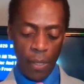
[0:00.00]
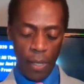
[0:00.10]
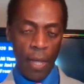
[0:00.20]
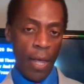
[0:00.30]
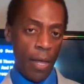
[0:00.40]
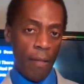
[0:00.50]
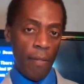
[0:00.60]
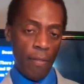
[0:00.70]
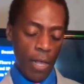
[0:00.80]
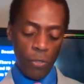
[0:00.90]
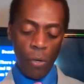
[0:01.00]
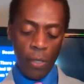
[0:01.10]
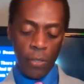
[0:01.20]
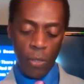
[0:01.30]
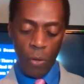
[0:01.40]
and that's all
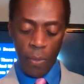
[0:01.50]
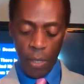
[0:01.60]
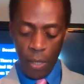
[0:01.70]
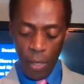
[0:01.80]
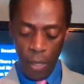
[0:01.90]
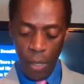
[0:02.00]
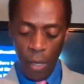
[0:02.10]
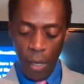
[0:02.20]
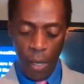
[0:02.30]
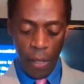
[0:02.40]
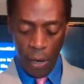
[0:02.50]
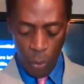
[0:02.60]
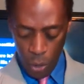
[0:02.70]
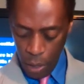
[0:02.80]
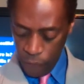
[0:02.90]
they told me. Then I
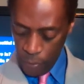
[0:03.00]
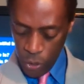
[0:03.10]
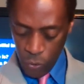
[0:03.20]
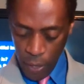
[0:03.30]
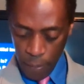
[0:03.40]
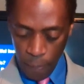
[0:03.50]
woke up from this dream.